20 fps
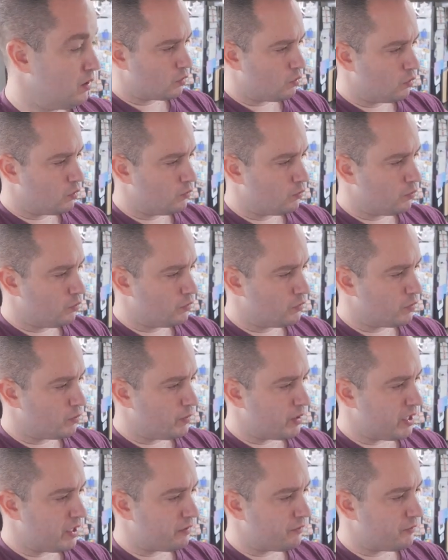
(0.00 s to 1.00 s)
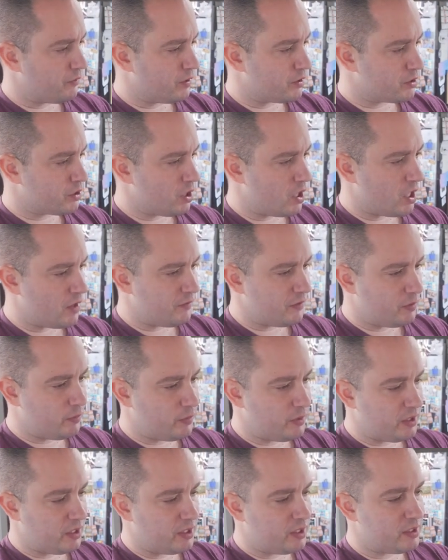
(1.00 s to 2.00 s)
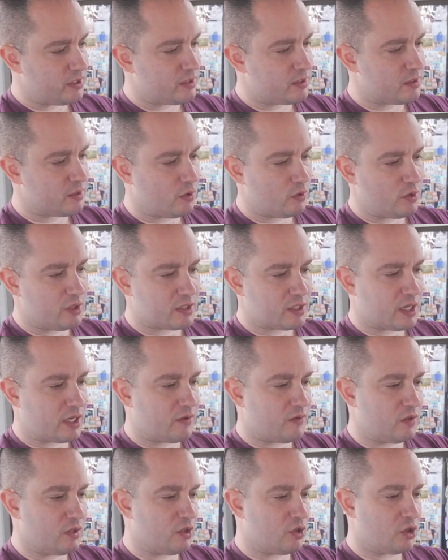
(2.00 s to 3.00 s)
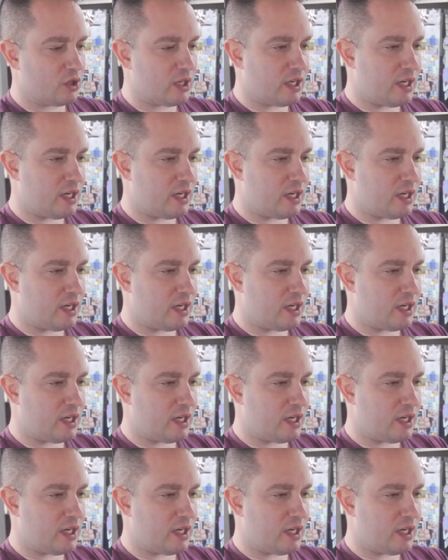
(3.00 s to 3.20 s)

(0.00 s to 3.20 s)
Golden rules for buying fresh coffee beans. So just kind of a little